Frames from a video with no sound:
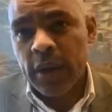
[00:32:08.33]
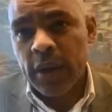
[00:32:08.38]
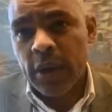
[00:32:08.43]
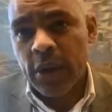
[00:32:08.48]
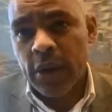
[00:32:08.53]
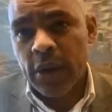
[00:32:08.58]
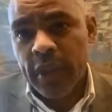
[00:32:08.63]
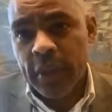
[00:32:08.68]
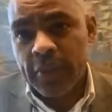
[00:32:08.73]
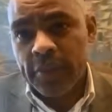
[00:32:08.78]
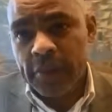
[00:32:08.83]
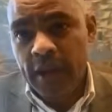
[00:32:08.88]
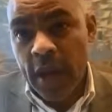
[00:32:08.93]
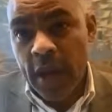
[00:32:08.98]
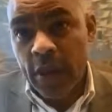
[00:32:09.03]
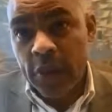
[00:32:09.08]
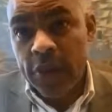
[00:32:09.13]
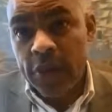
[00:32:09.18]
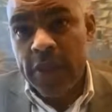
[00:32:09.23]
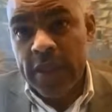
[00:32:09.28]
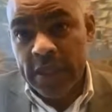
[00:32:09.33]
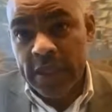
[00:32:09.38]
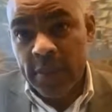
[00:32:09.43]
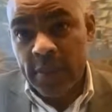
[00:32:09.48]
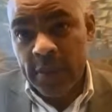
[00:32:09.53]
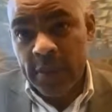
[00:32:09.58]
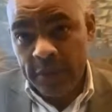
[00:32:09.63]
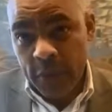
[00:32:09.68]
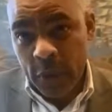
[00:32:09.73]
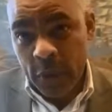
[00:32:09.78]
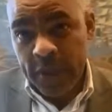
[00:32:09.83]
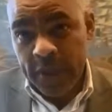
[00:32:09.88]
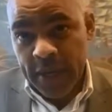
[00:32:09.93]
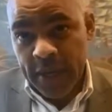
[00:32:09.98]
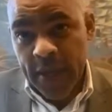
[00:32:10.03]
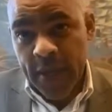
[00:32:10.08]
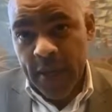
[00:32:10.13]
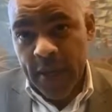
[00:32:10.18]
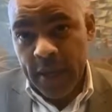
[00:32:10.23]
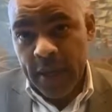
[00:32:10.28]
are themselves need to be involved in
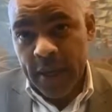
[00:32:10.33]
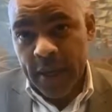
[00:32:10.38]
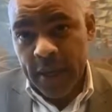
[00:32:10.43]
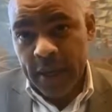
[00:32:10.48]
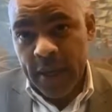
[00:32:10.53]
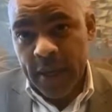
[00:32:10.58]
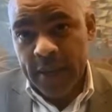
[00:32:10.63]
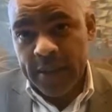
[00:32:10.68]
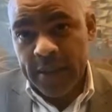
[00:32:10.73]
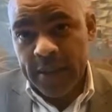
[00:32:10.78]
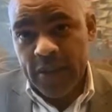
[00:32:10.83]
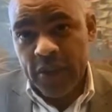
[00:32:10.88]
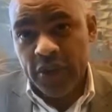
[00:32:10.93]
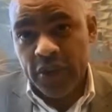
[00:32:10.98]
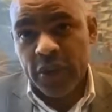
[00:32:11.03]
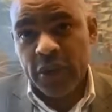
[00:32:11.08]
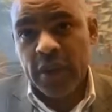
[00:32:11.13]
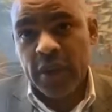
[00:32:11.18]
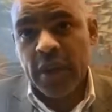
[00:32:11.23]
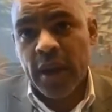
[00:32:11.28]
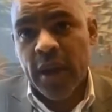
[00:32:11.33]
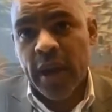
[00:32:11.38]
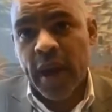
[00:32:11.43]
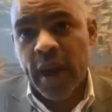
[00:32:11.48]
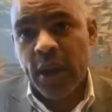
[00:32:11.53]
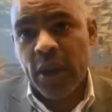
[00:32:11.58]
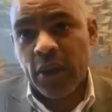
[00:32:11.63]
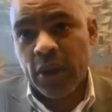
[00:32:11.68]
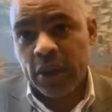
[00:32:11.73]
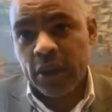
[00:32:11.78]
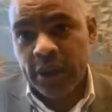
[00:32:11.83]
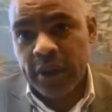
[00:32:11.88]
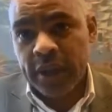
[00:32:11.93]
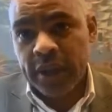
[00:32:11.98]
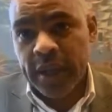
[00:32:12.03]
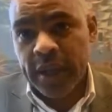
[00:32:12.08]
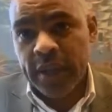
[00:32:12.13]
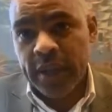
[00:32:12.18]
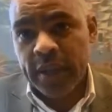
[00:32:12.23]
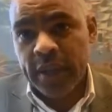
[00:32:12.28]
that in that decision and are looking
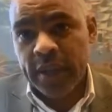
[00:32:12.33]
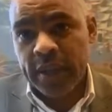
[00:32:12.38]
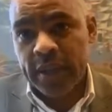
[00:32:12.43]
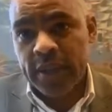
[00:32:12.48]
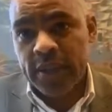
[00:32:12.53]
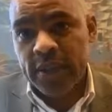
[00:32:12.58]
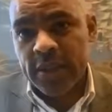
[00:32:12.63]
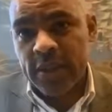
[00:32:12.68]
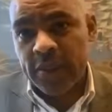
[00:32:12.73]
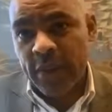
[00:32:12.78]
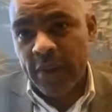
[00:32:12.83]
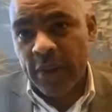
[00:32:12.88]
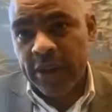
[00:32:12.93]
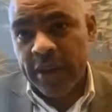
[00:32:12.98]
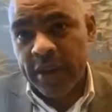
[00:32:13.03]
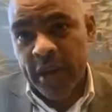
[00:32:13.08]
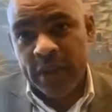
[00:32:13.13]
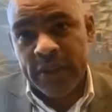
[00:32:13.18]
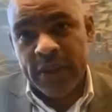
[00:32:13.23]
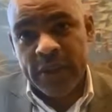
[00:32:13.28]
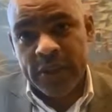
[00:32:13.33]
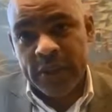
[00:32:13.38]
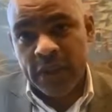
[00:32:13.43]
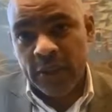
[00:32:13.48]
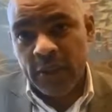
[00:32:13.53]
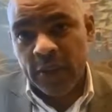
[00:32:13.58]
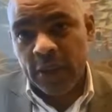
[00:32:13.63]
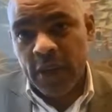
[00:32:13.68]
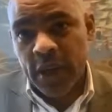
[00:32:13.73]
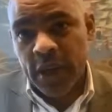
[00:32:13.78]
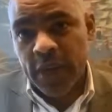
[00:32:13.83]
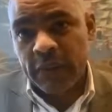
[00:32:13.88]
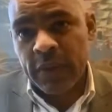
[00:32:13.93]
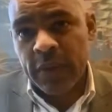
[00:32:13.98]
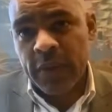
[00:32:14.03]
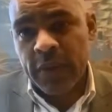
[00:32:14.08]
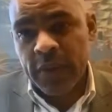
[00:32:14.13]
at this very carefully. It's a real live.